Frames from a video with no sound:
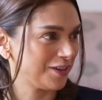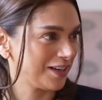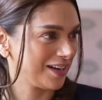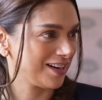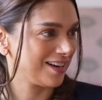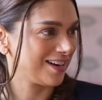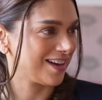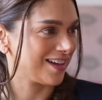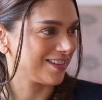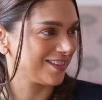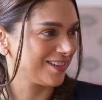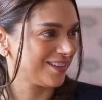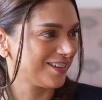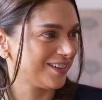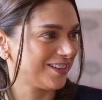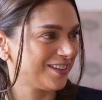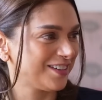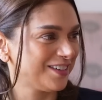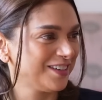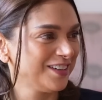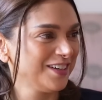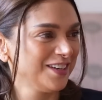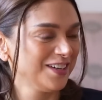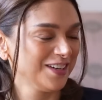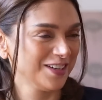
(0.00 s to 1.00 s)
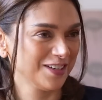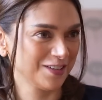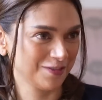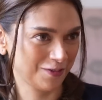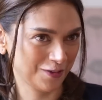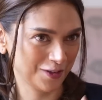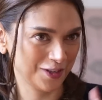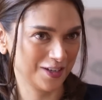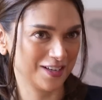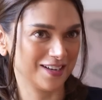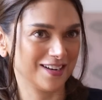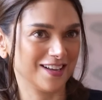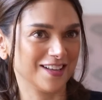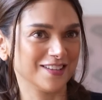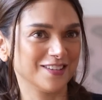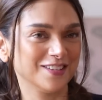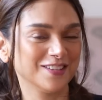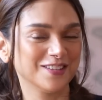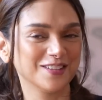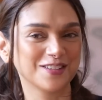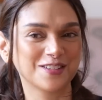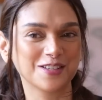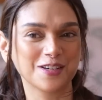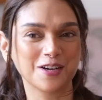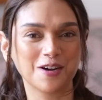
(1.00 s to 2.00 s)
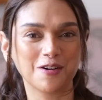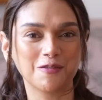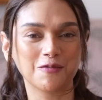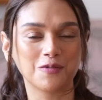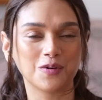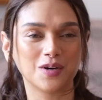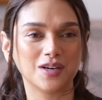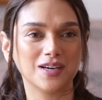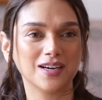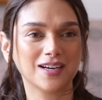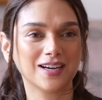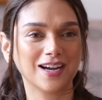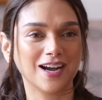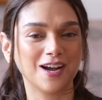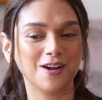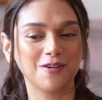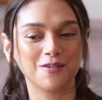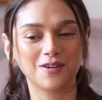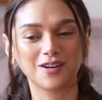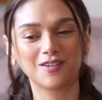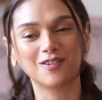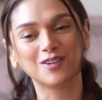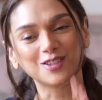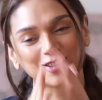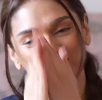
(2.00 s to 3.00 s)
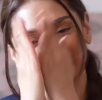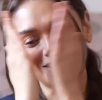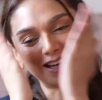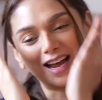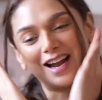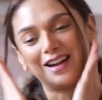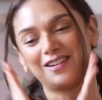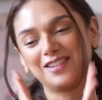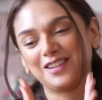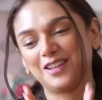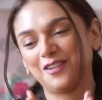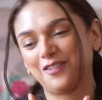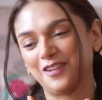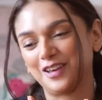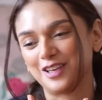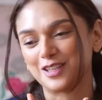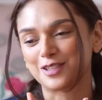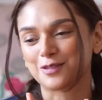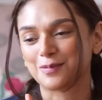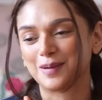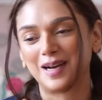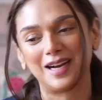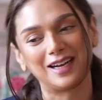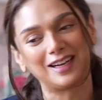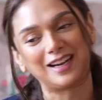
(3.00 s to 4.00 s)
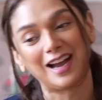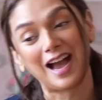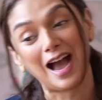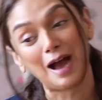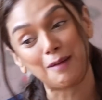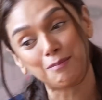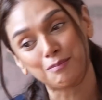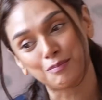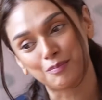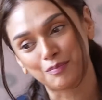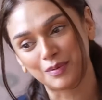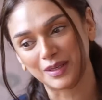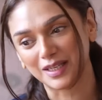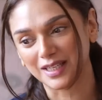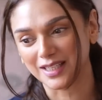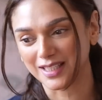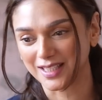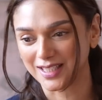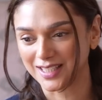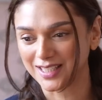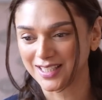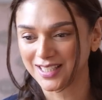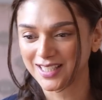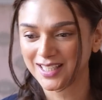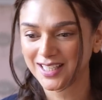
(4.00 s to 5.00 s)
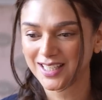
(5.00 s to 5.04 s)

for another, for another this thing of work, I would have also sat at the face pack, happily.